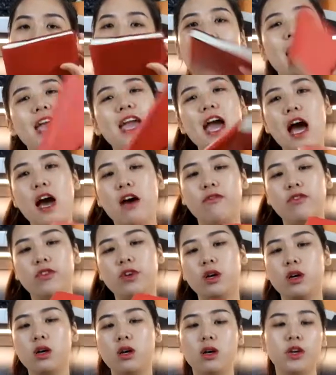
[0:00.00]
I have
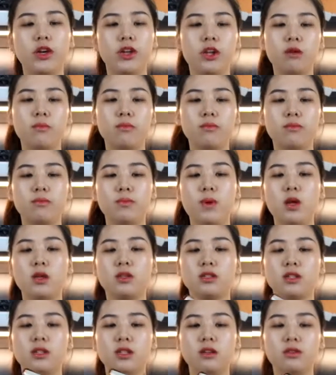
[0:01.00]

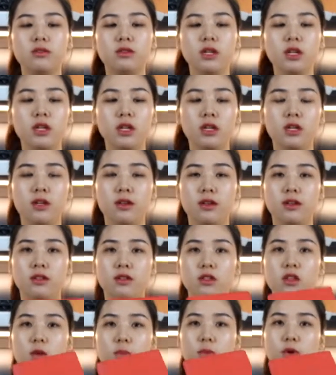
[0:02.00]
personal
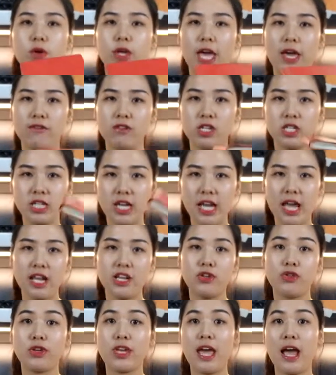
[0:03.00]
notebook every day. I
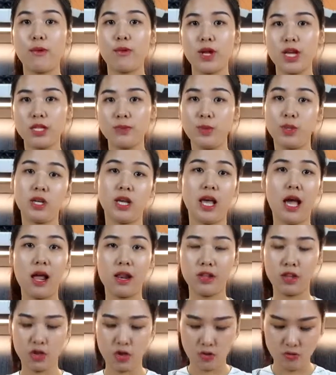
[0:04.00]
need to carry it because I
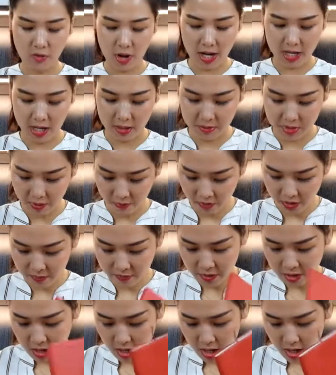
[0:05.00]
need to write down something.